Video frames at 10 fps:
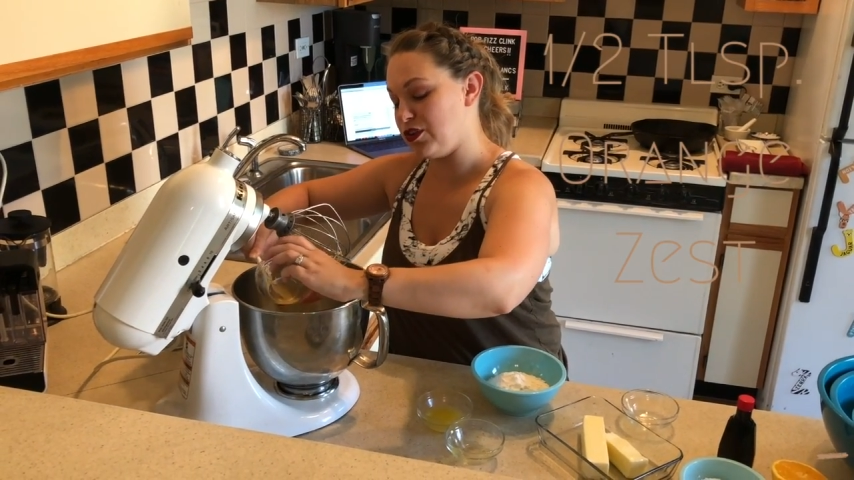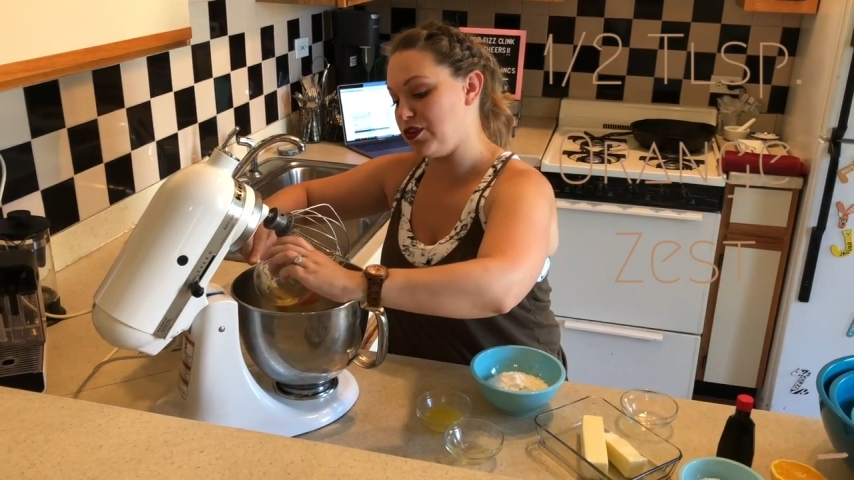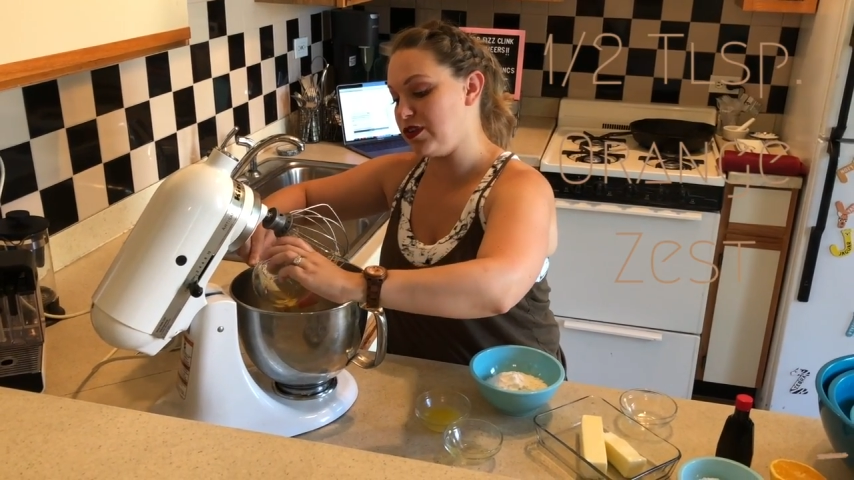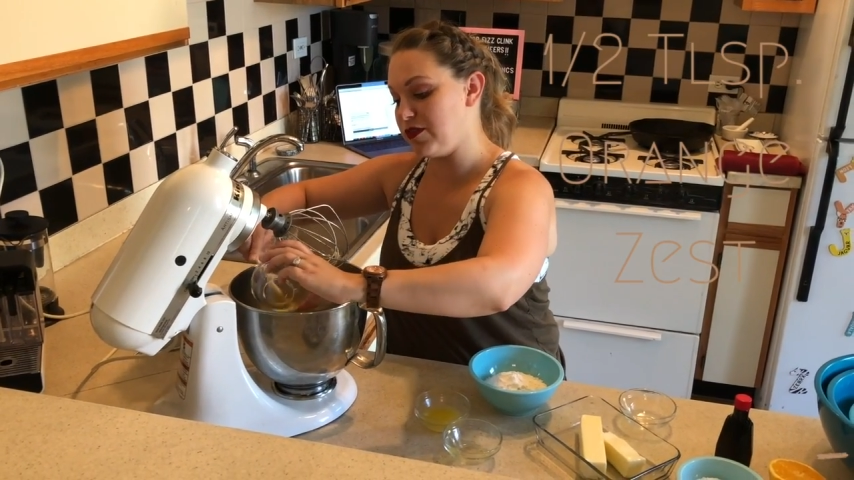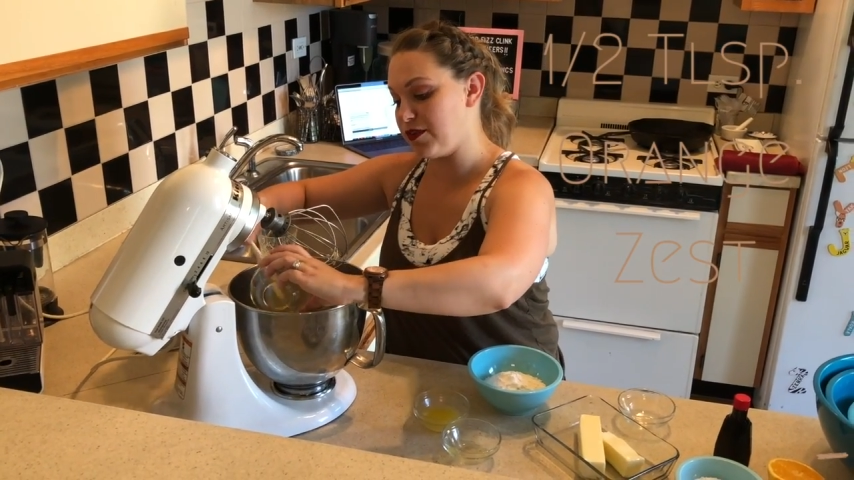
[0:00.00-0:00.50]

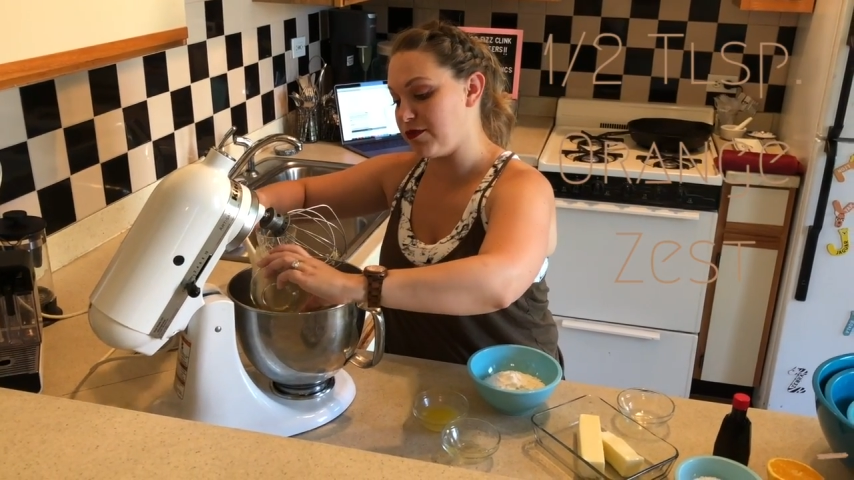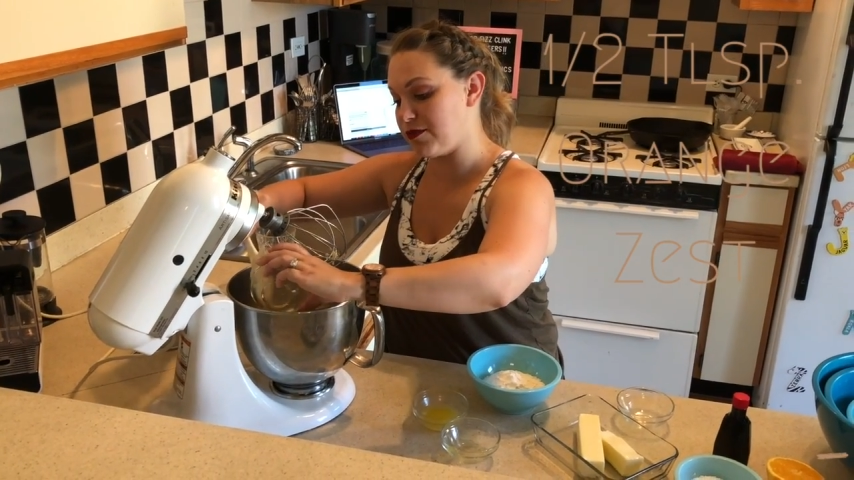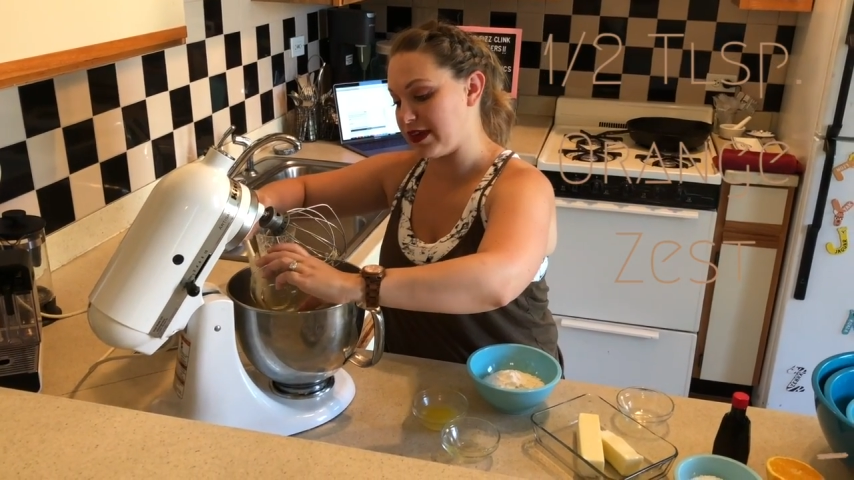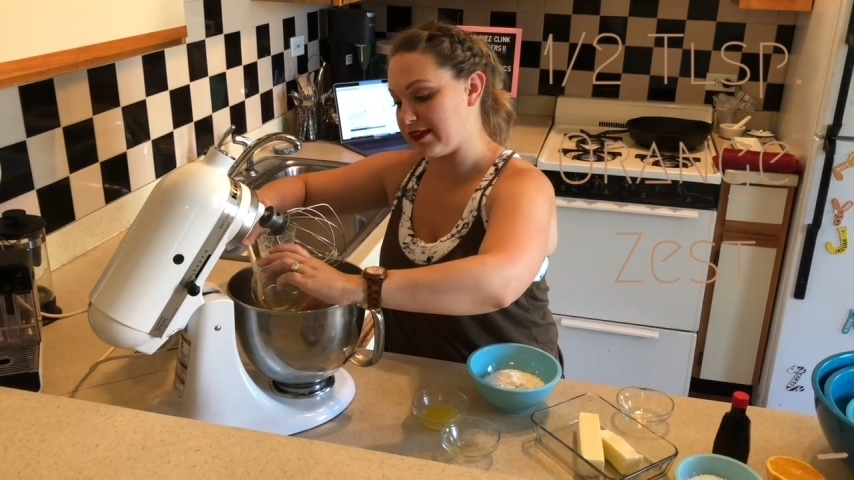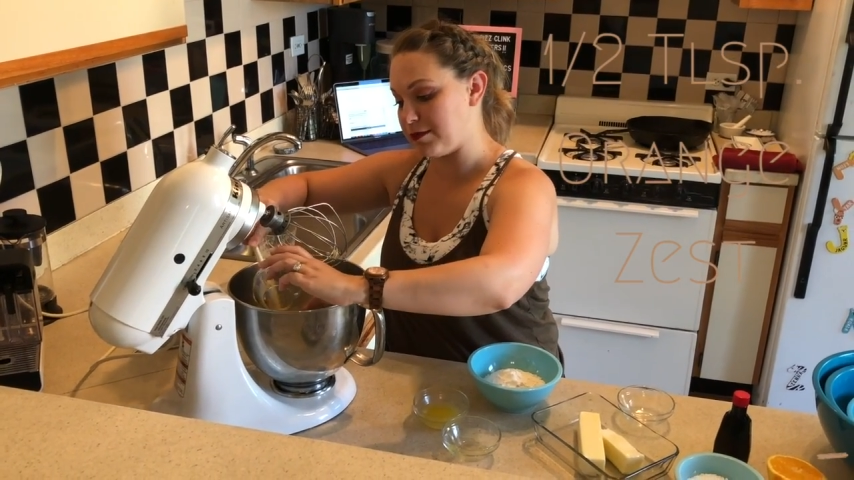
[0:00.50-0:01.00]
2
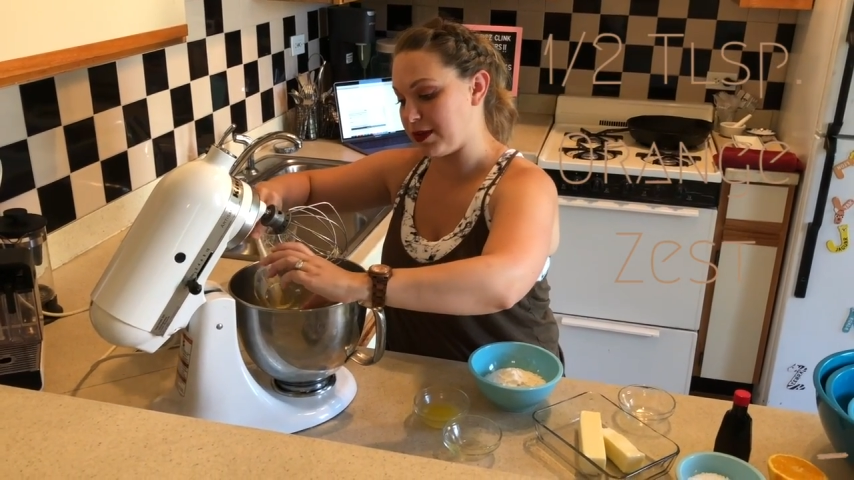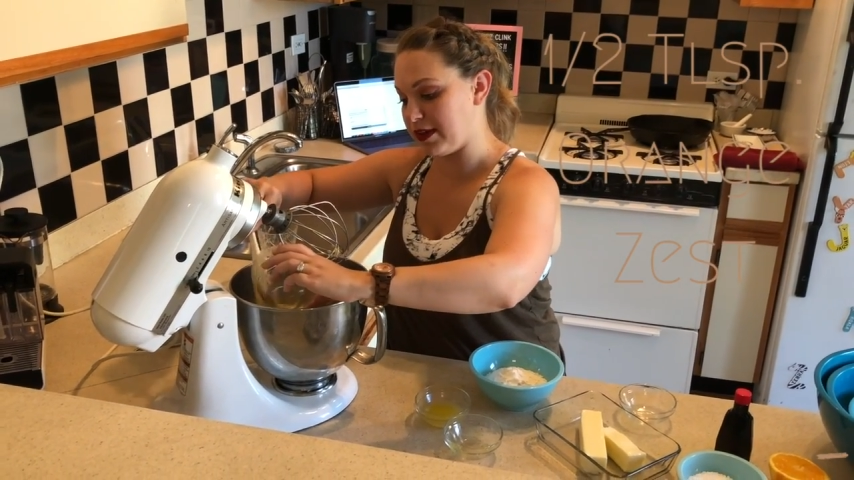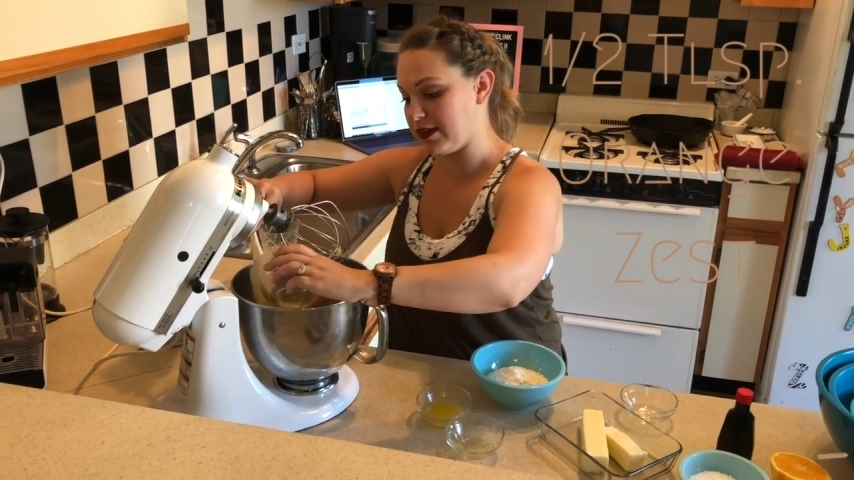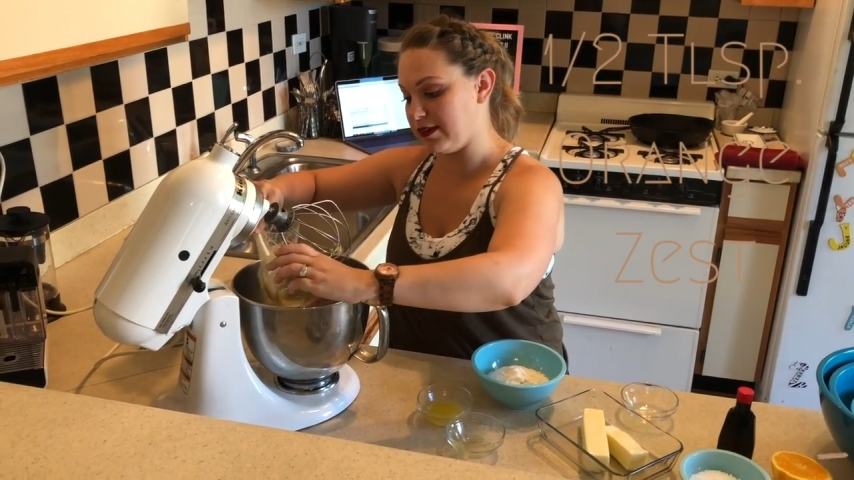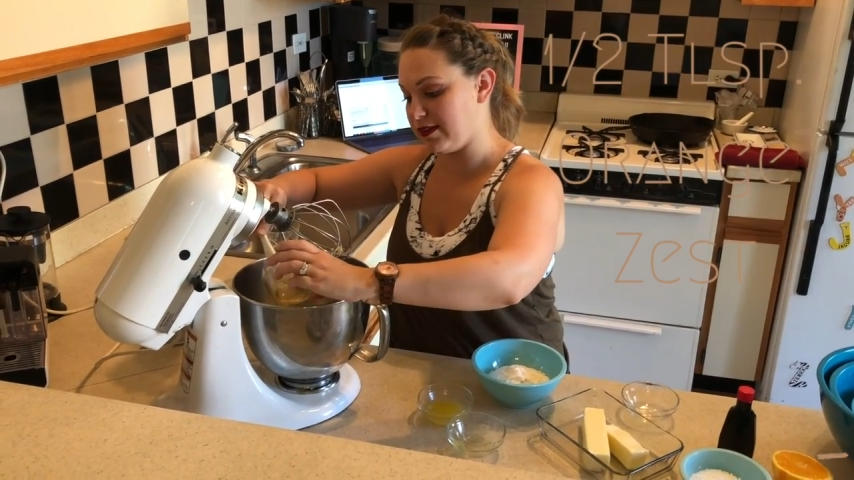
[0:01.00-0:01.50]
different
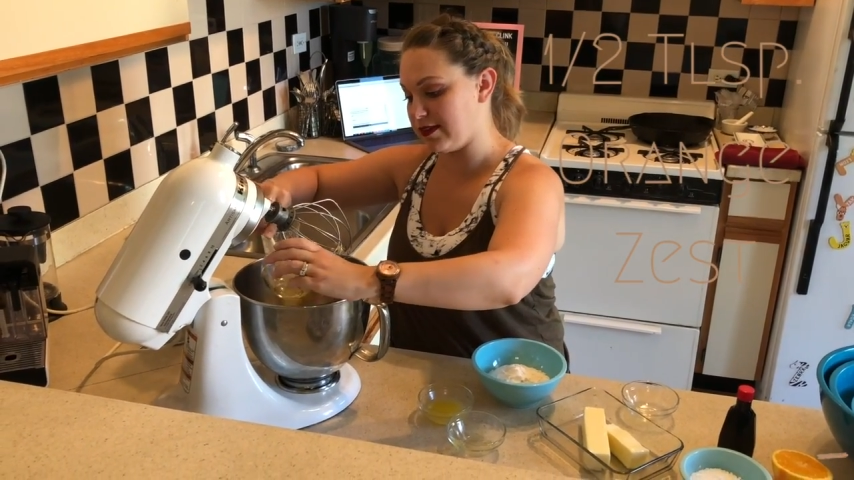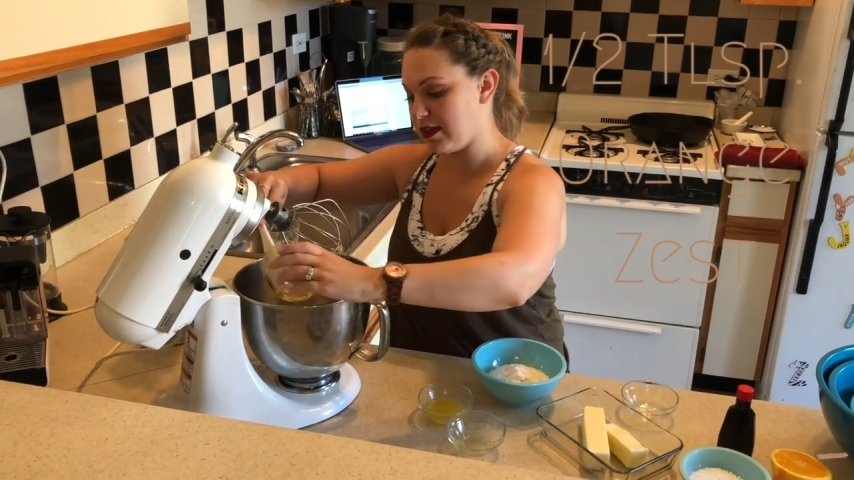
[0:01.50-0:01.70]
recipes,